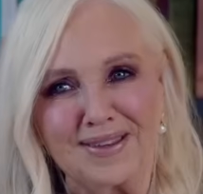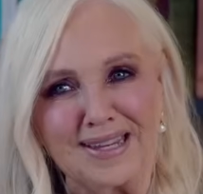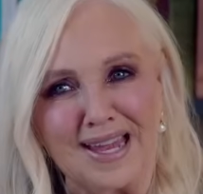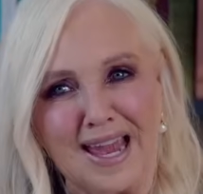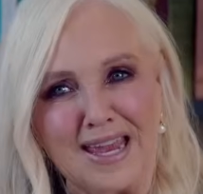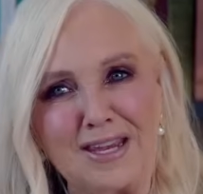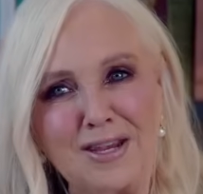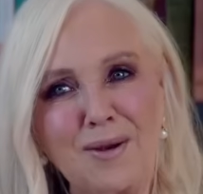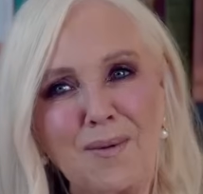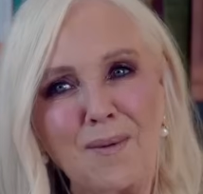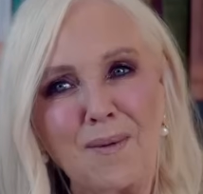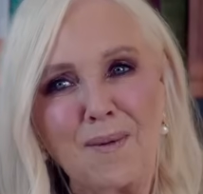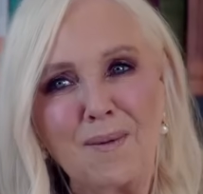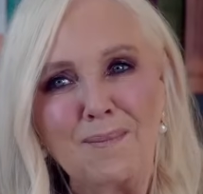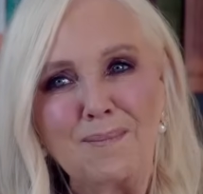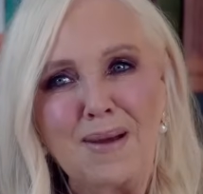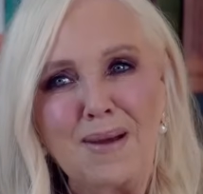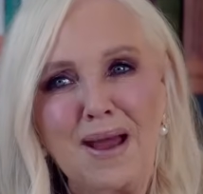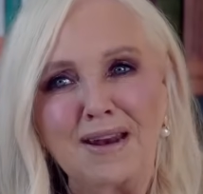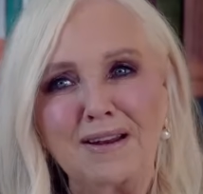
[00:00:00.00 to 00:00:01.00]

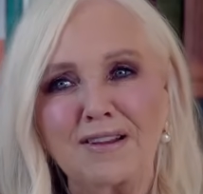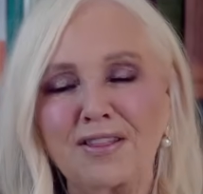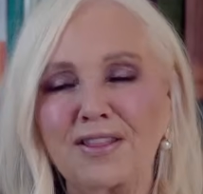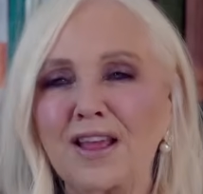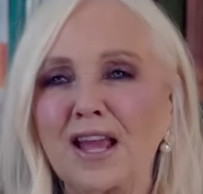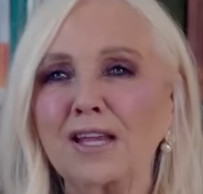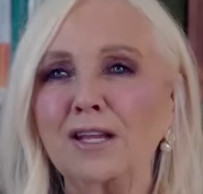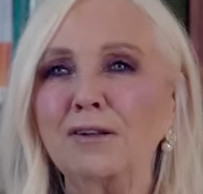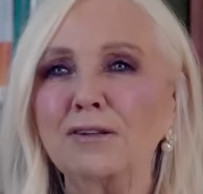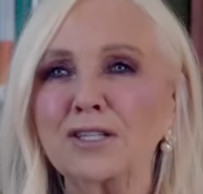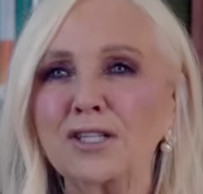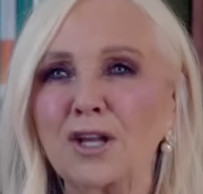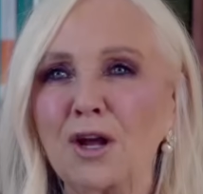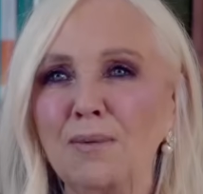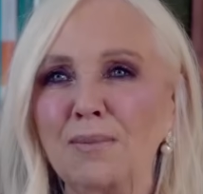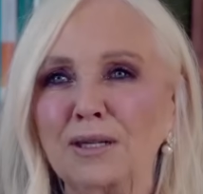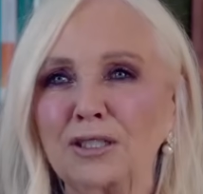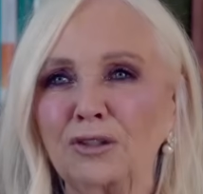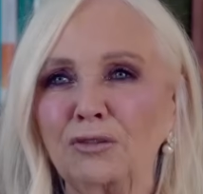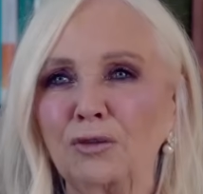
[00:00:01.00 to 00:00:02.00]
thank you so
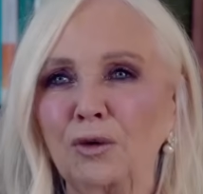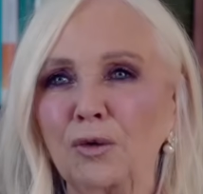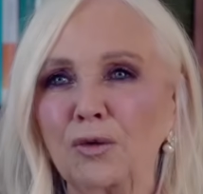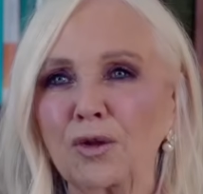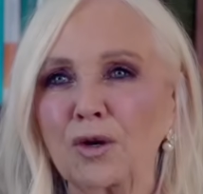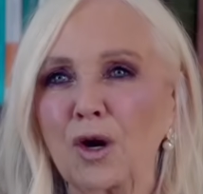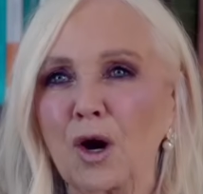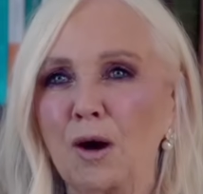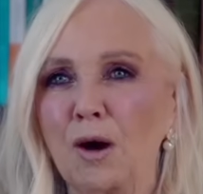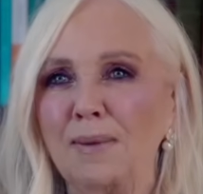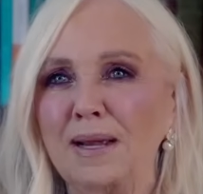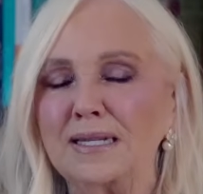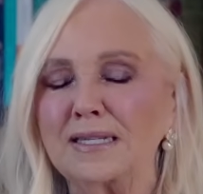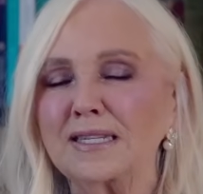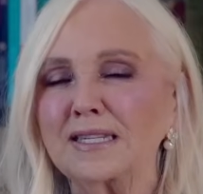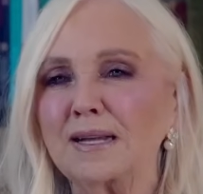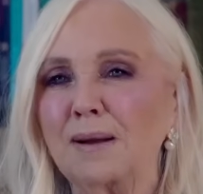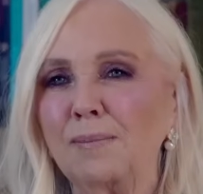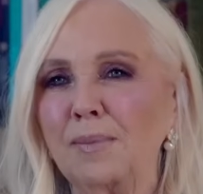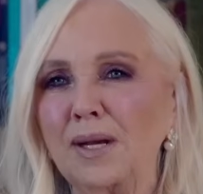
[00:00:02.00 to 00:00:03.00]
much for all the comments.
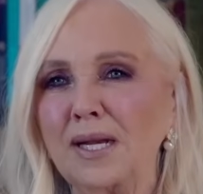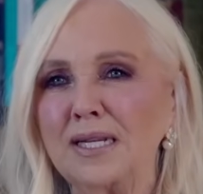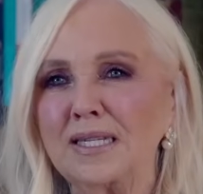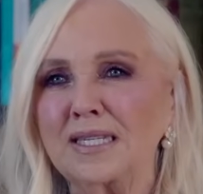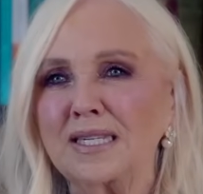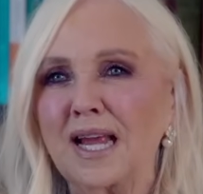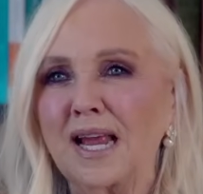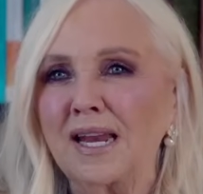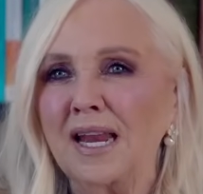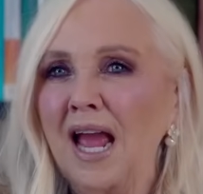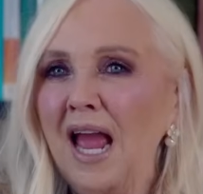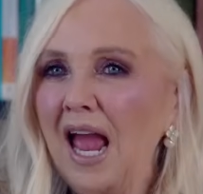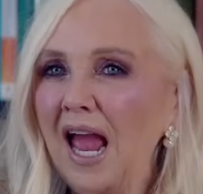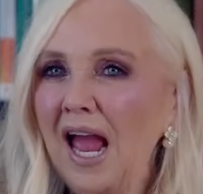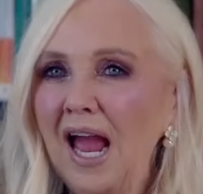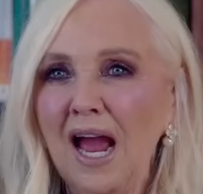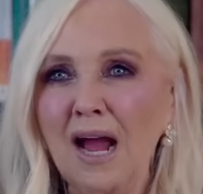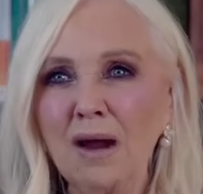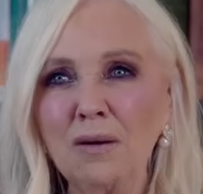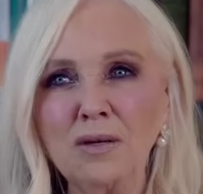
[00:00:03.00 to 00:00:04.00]
Somebody said,
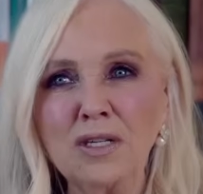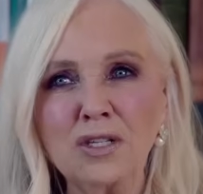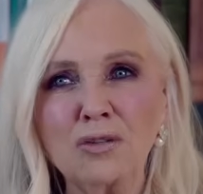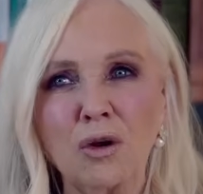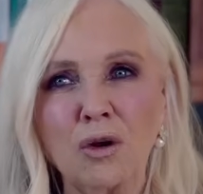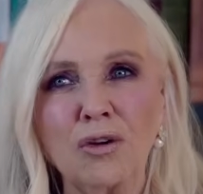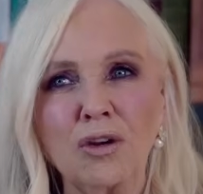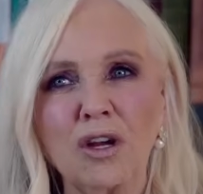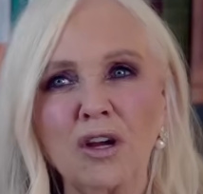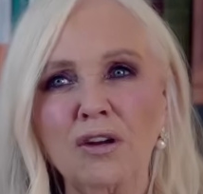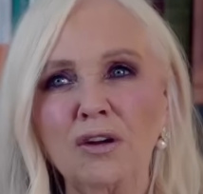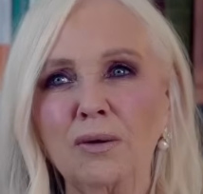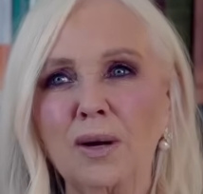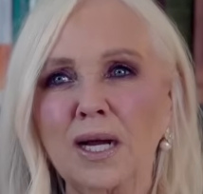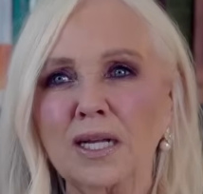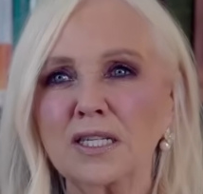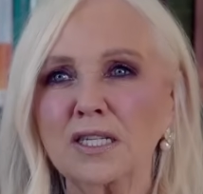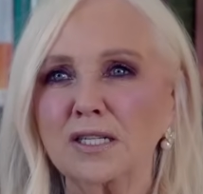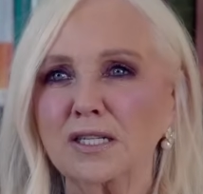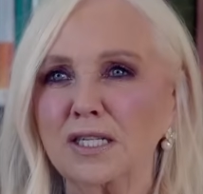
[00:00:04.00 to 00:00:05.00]
how is Rhonda going to
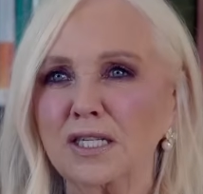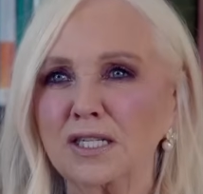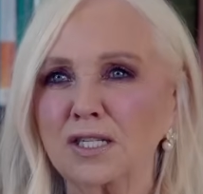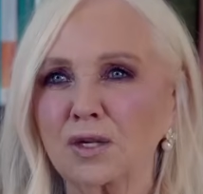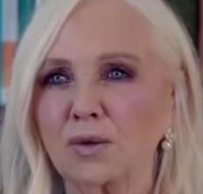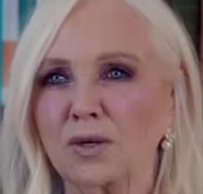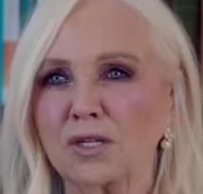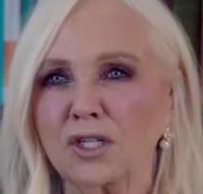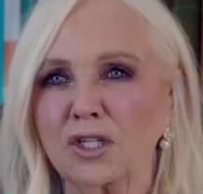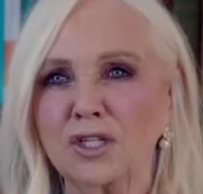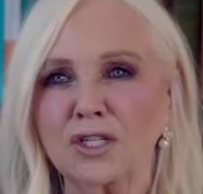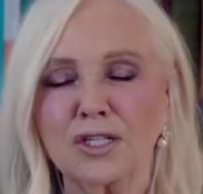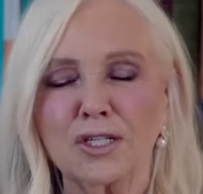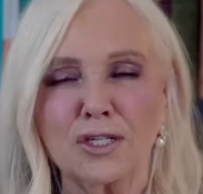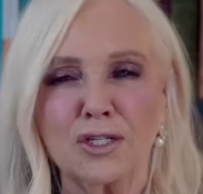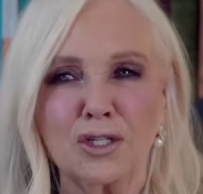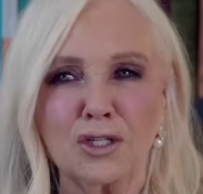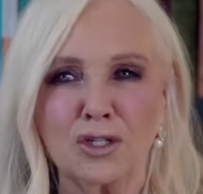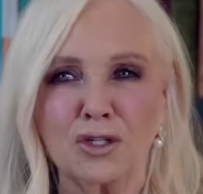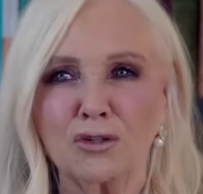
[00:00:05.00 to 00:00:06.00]
answer these questions
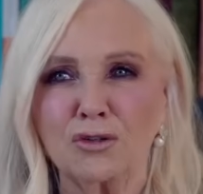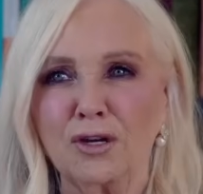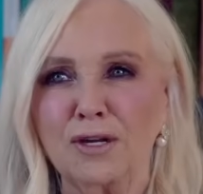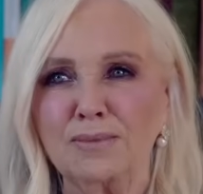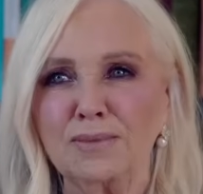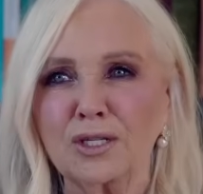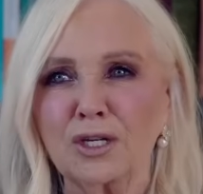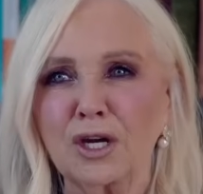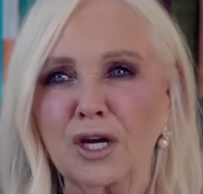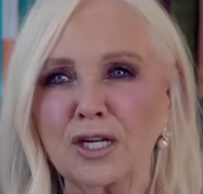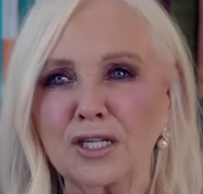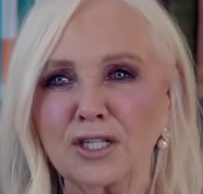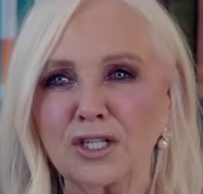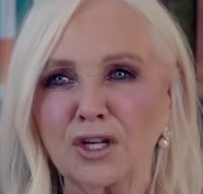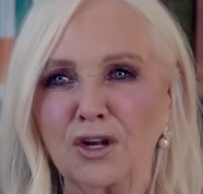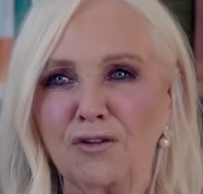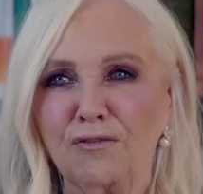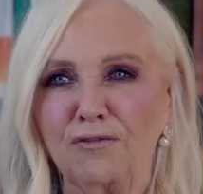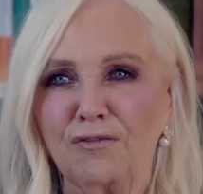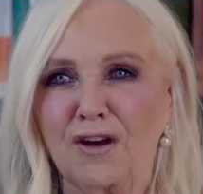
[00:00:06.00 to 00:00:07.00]
because the stream's going
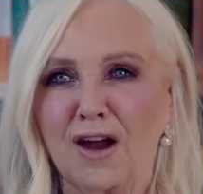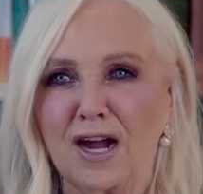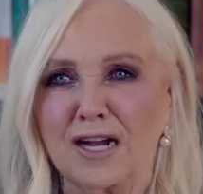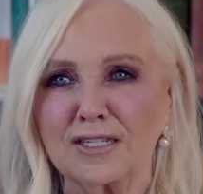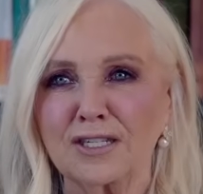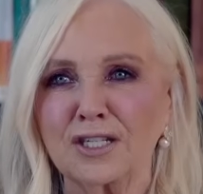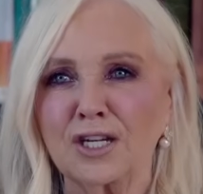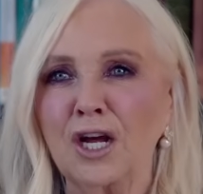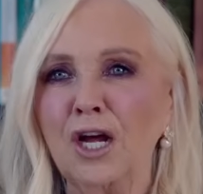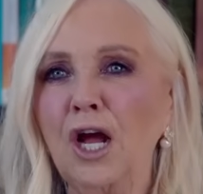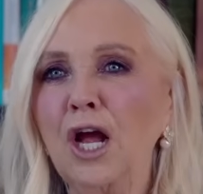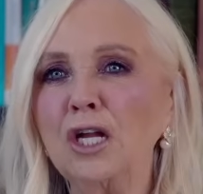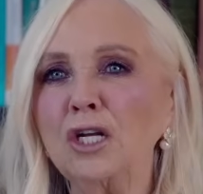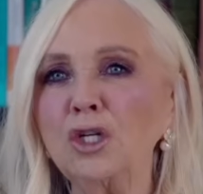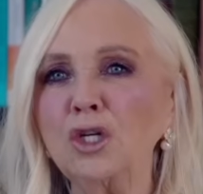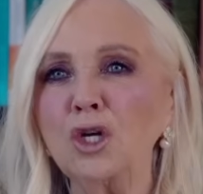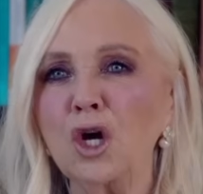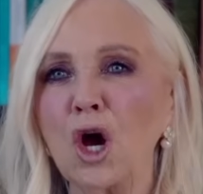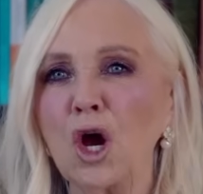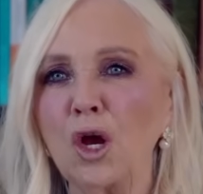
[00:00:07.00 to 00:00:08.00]
so fast?
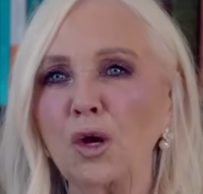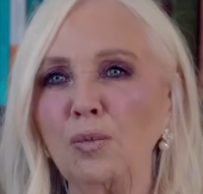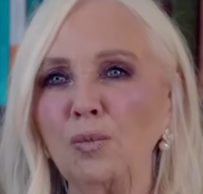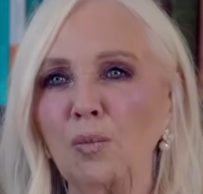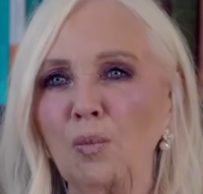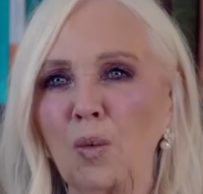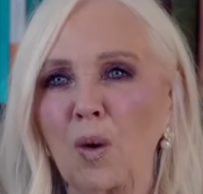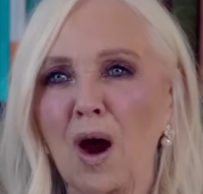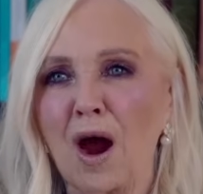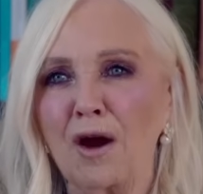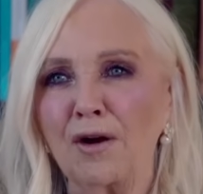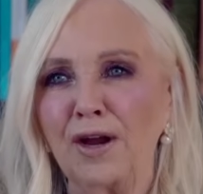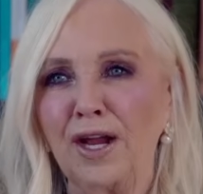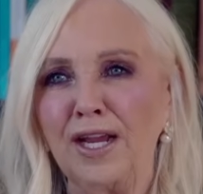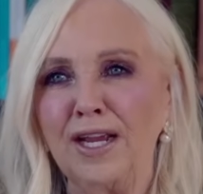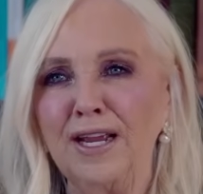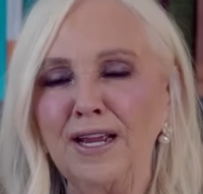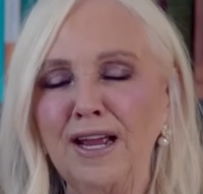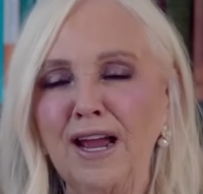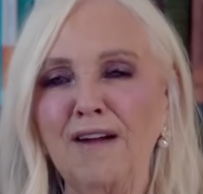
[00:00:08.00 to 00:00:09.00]
Don't worry.
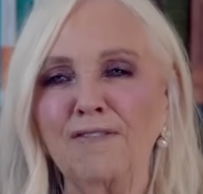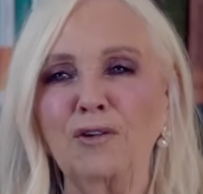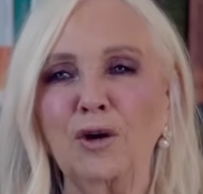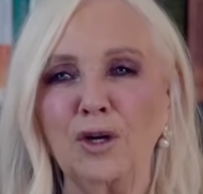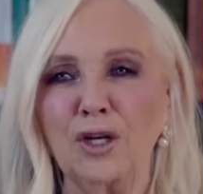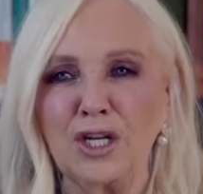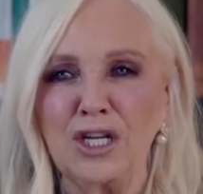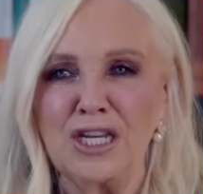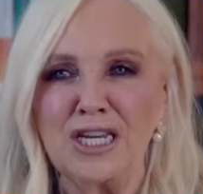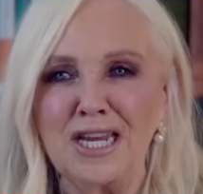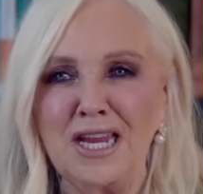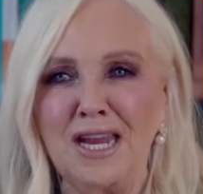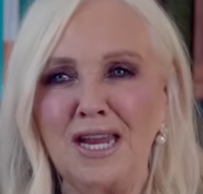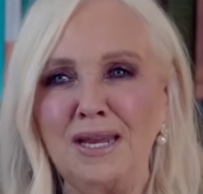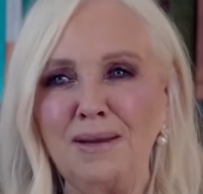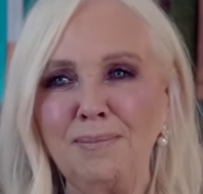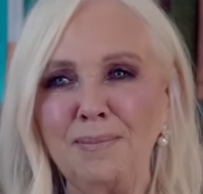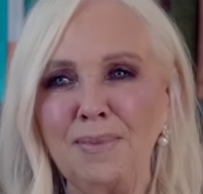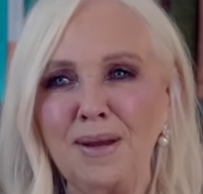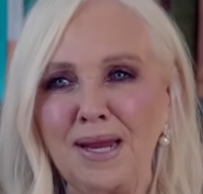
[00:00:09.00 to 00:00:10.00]
I've got a
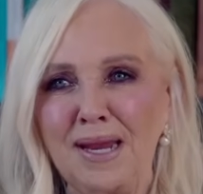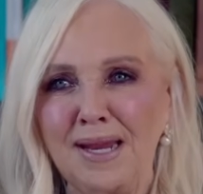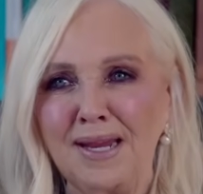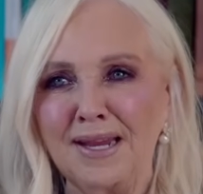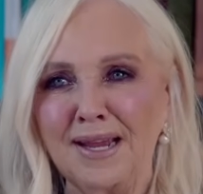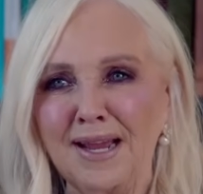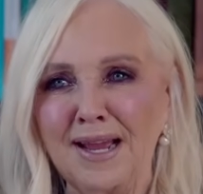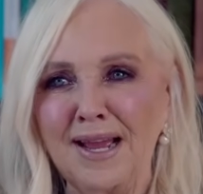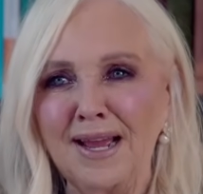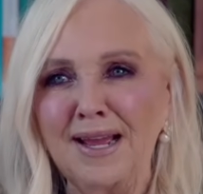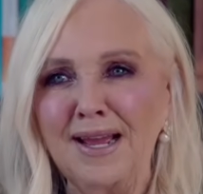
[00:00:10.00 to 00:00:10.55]
team here